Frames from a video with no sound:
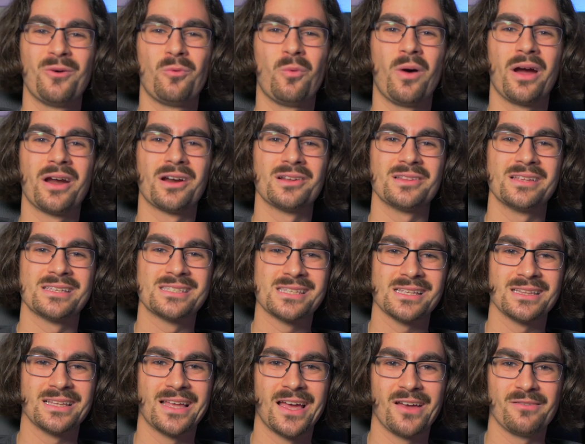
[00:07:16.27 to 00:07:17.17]

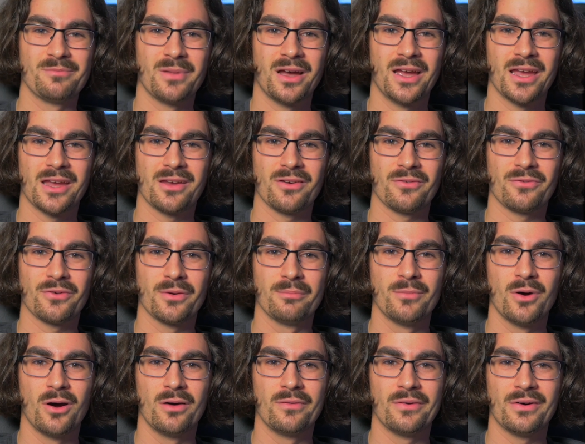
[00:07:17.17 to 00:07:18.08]
wireless lav mic
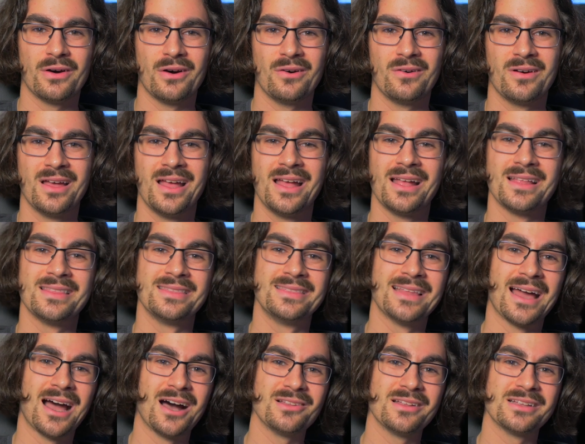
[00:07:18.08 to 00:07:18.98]
from MOVO.
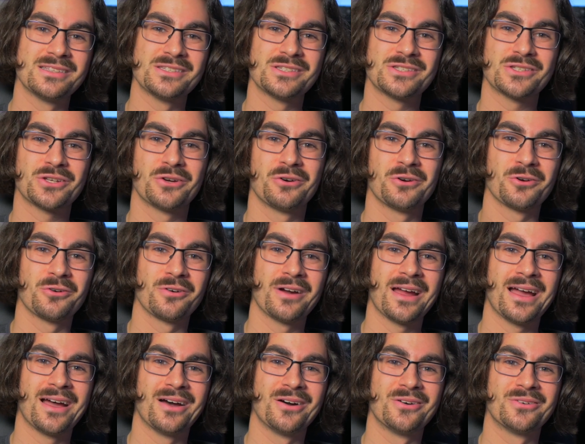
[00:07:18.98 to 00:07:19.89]
Now let's turn
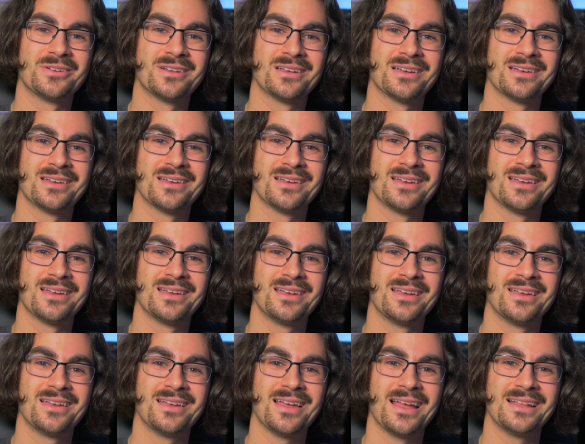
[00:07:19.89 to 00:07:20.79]
around
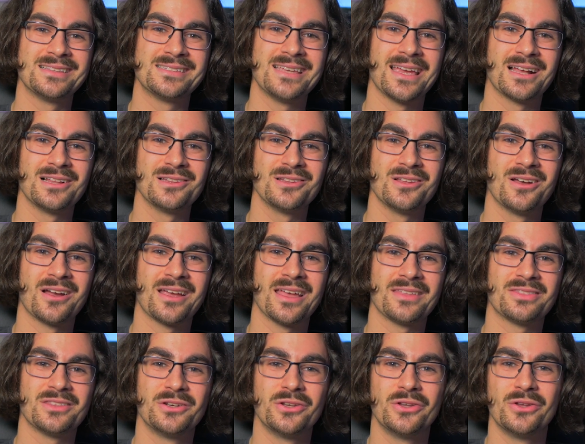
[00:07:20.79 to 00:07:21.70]
and take a look
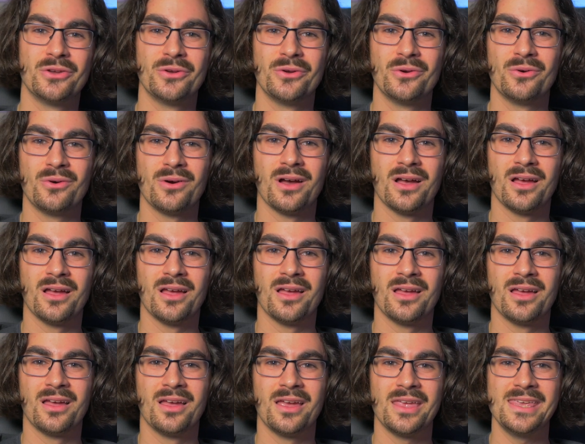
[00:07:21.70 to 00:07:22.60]
at the new
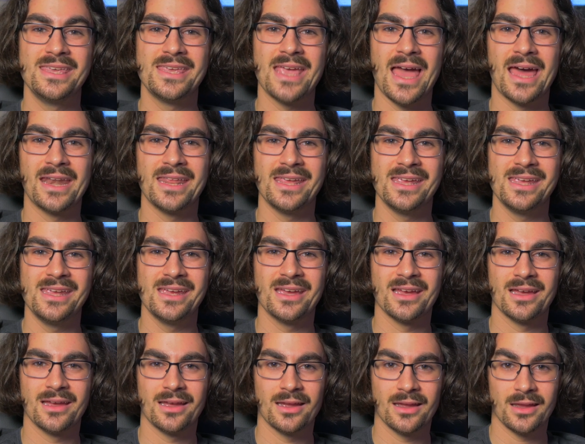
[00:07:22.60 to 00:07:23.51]

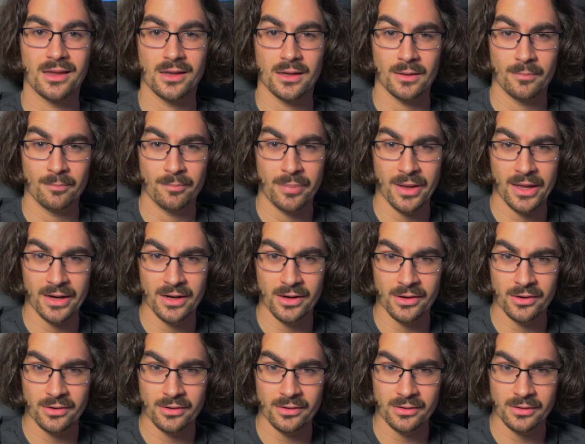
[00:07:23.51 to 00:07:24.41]
Yeti
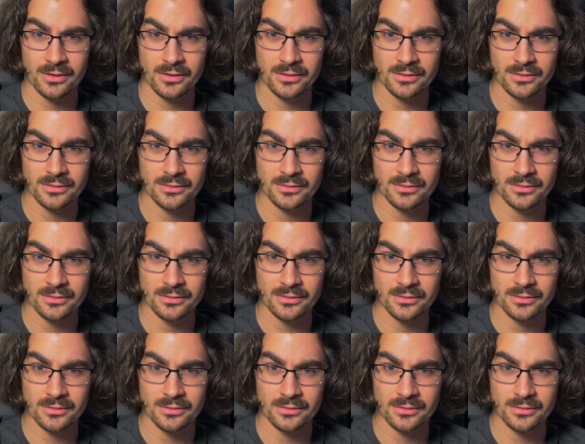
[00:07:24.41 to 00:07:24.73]
competitor.